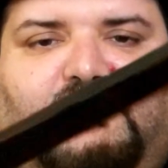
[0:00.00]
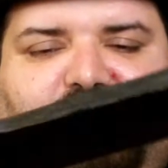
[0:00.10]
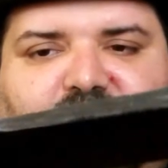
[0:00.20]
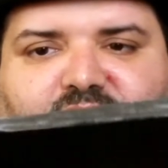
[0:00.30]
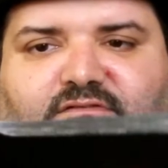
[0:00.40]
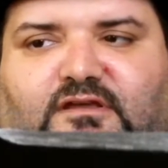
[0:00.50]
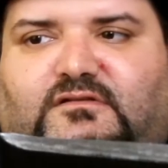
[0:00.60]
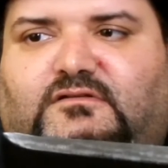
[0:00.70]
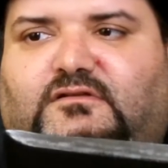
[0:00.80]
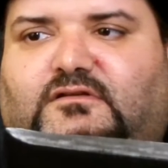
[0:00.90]

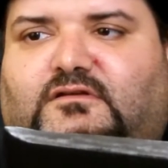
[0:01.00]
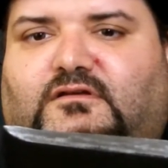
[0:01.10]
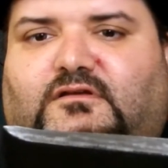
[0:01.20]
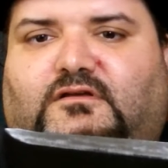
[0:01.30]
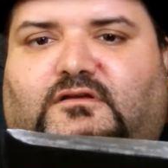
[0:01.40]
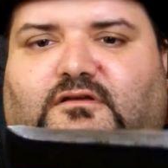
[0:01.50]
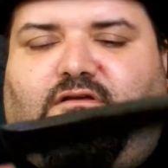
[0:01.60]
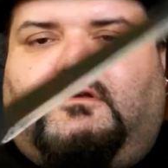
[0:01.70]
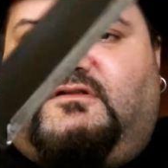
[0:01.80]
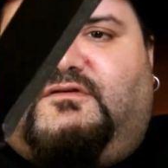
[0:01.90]
1018.
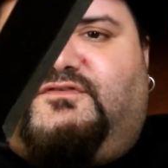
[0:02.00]
You know,